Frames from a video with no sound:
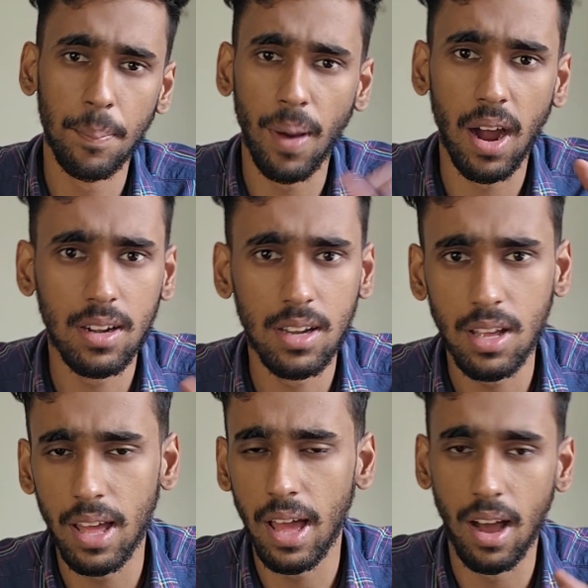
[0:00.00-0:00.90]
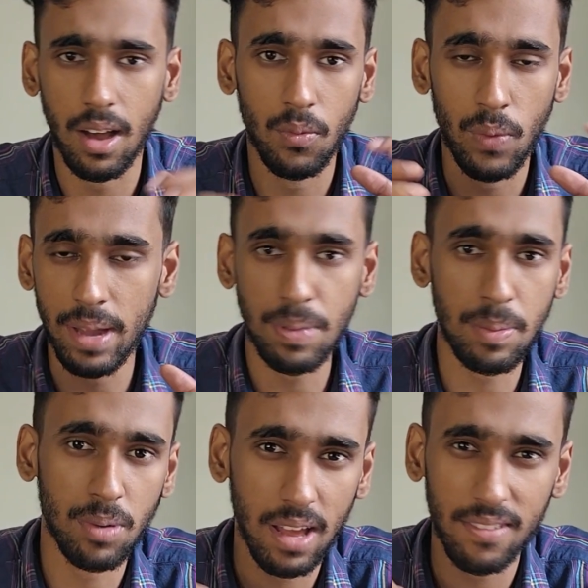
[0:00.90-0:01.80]
part where
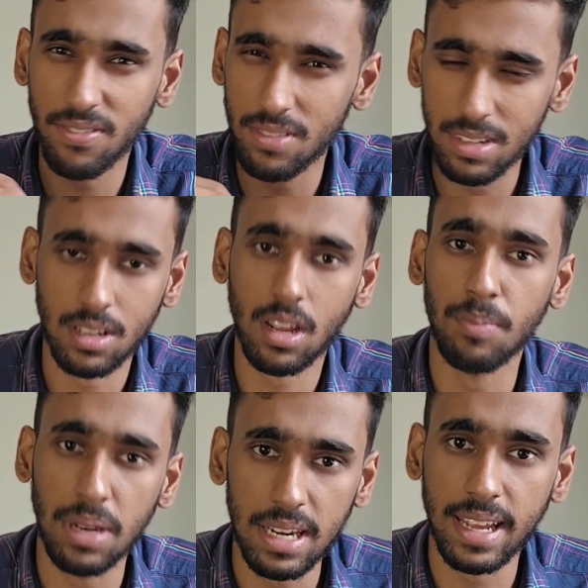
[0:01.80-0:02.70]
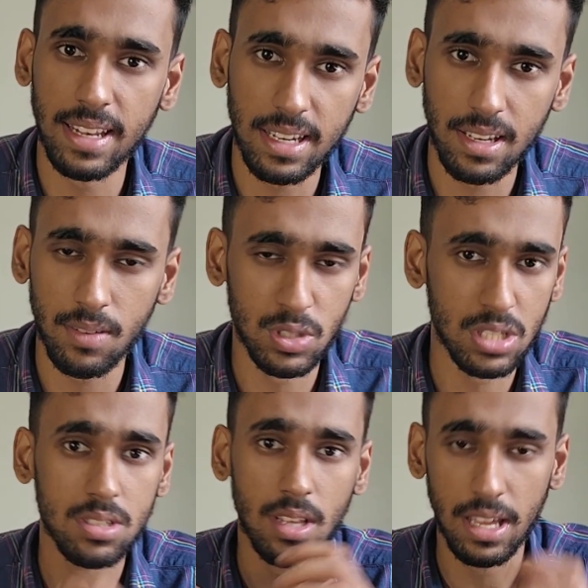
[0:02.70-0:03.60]
people have completely neglected, which
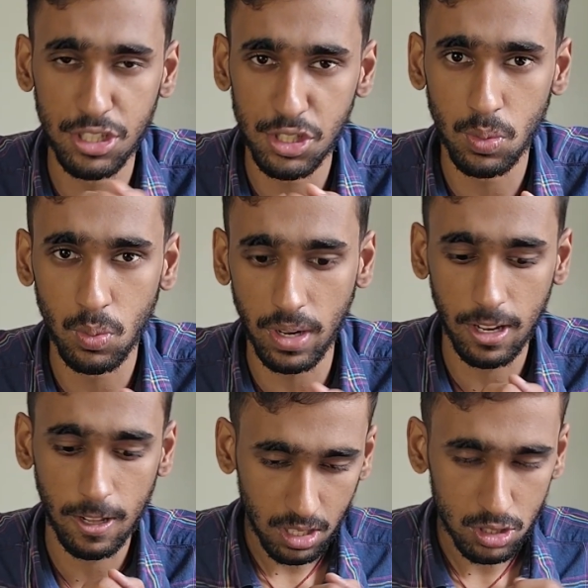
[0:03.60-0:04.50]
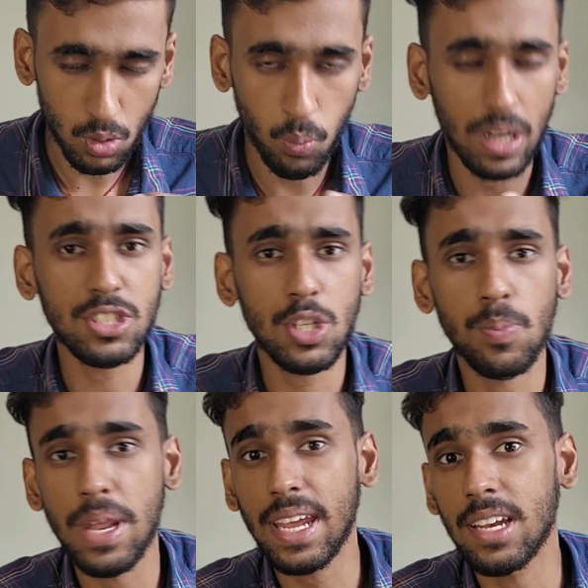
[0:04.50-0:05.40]
is an issue, right? So once you
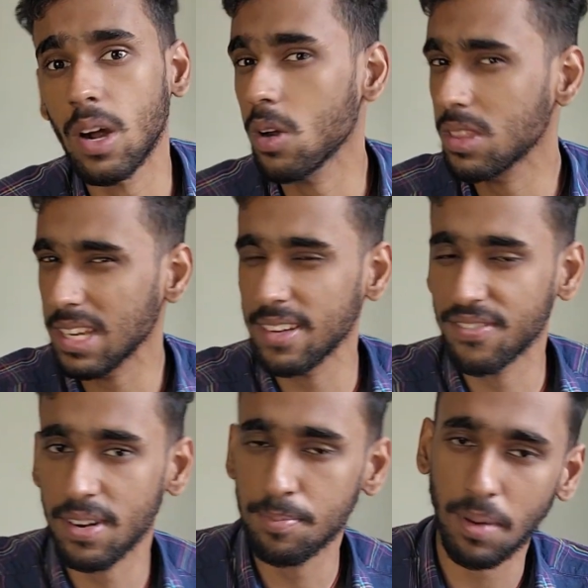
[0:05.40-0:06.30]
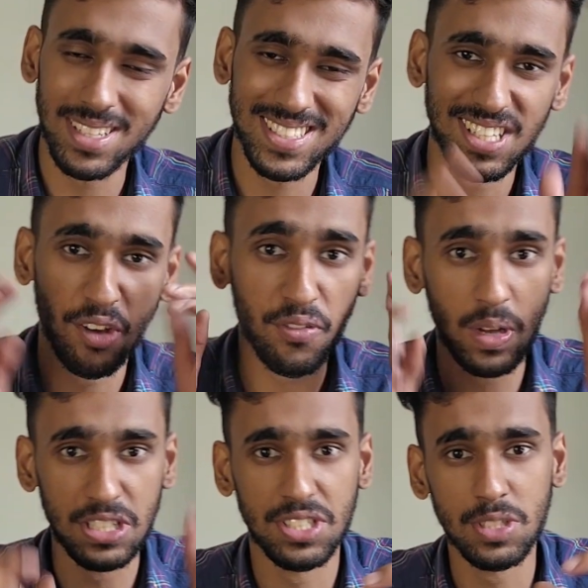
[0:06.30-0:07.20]
break it down into three different parts of
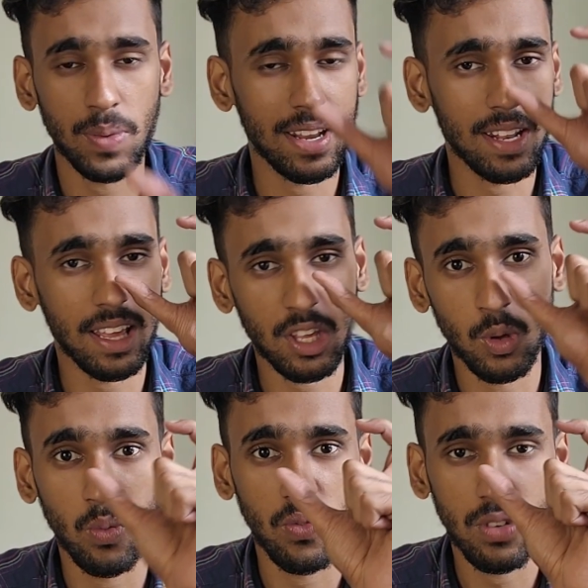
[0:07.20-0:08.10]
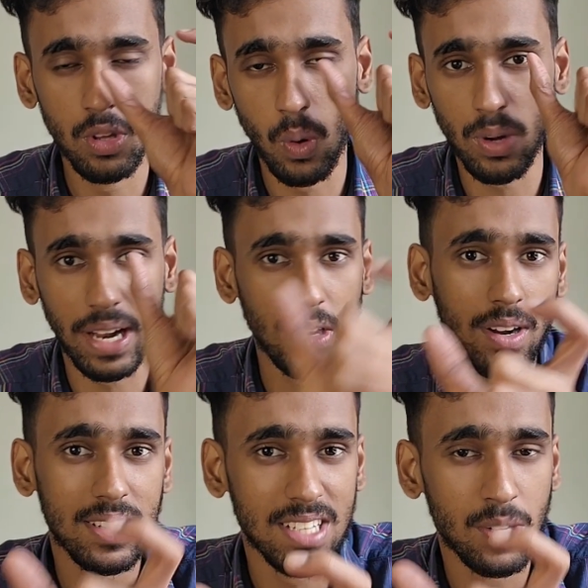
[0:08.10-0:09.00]
questions where like you try to
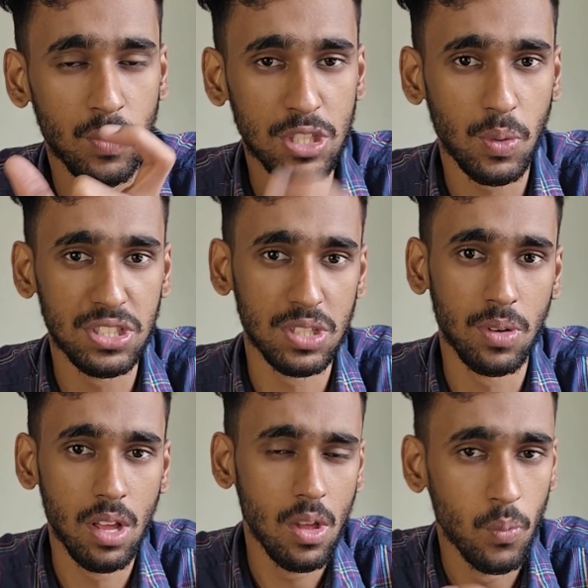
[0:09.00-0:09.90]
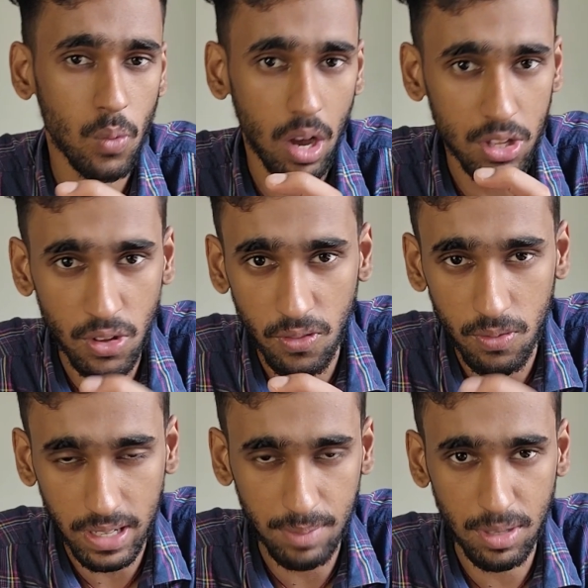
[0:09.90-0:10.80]
understand which question
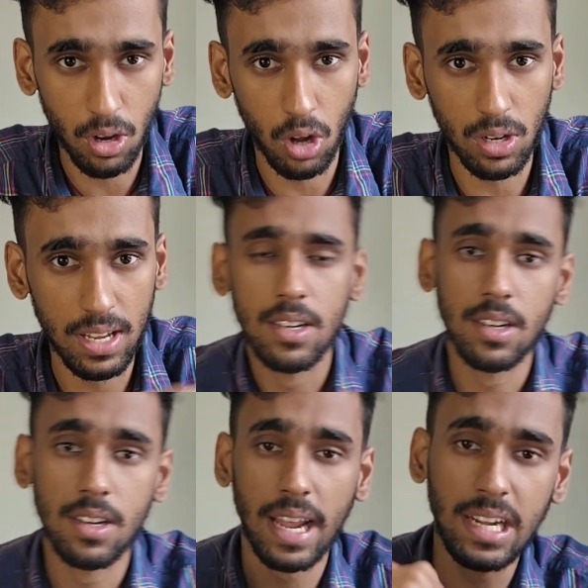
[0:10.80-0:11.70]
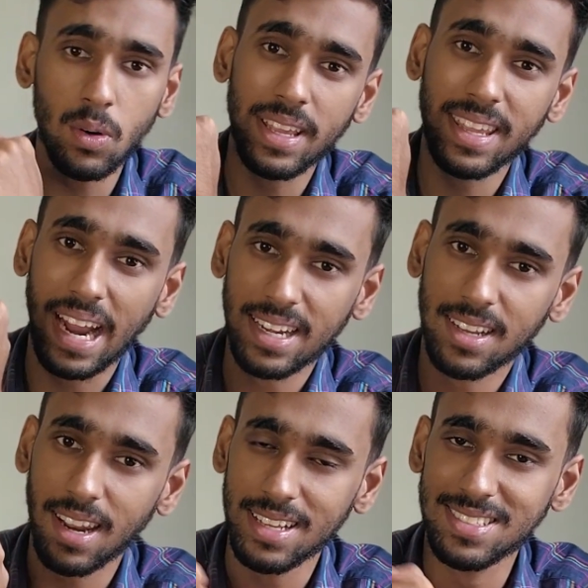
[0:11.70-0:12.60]
you've attempted wrongly, try to like
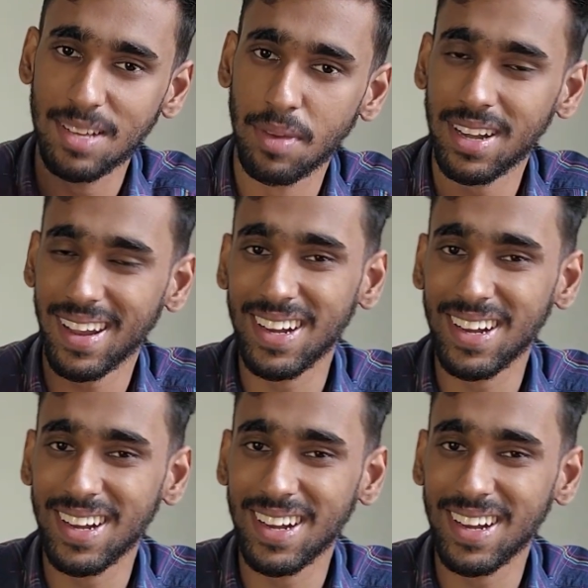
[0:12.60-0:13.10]
categorize them and try